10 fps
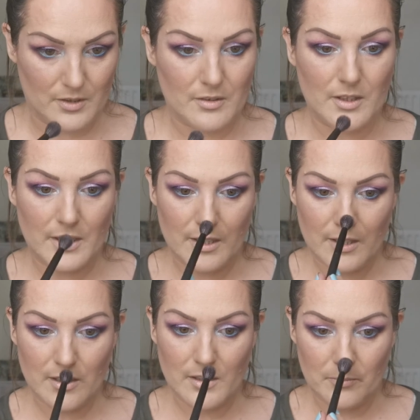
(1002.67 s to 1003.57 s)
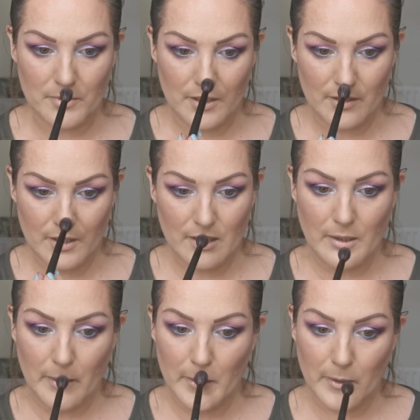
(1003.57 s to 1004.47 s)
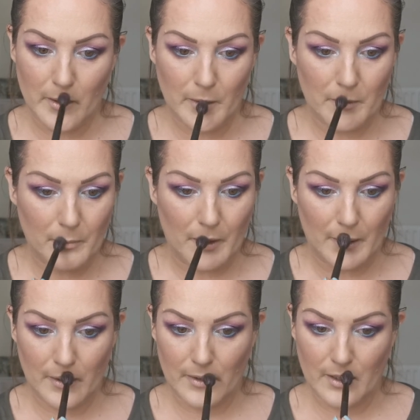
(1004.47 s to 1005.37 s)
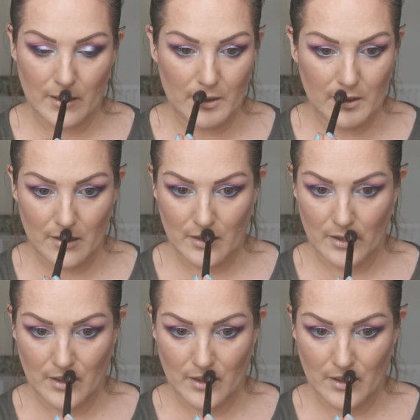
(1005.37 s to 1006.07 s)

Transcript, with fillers: There, bit there, bit there.